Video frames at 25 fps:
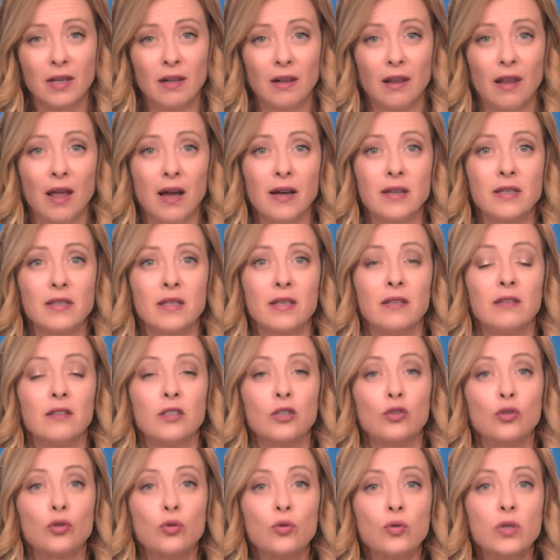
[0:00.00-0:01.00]
lies in the
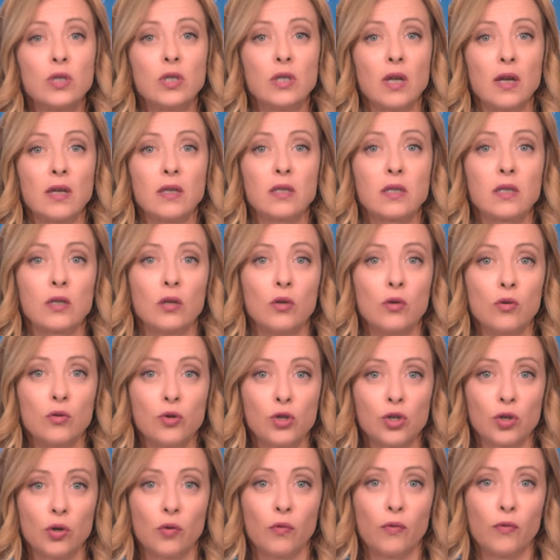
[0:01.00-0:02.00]
two state
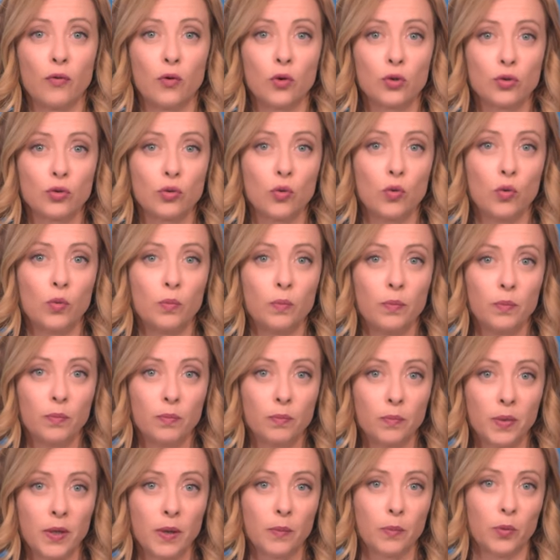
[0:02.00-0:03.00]
solution for two
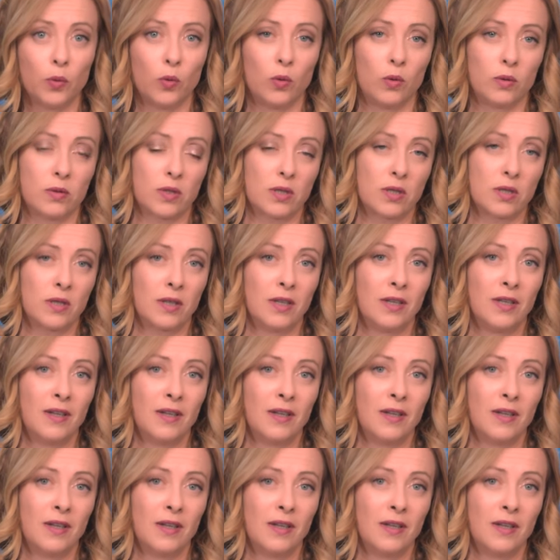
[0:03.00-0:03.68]
peoples.